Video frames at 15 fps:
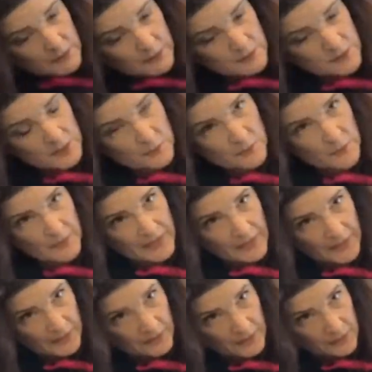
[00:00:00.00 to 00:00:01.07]
I'm just gonna put my
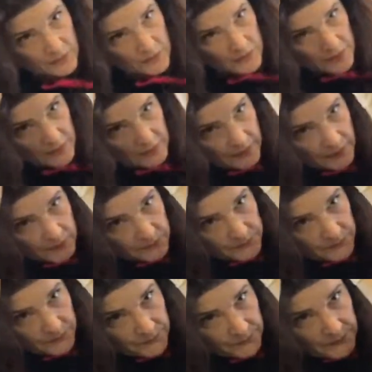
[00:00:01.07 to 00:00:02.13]
hand underneath it,
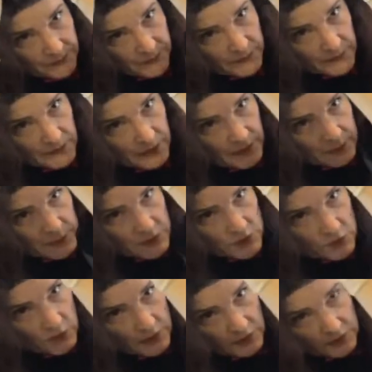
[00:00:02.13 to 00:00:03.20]
and I'm gonna
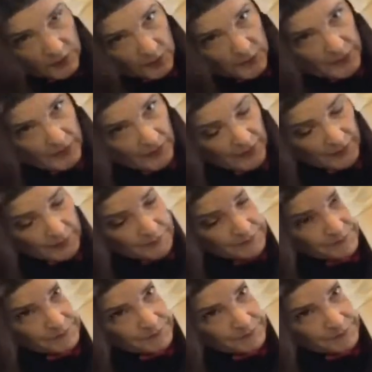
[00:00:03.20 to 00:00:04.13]
squirt a little bit on,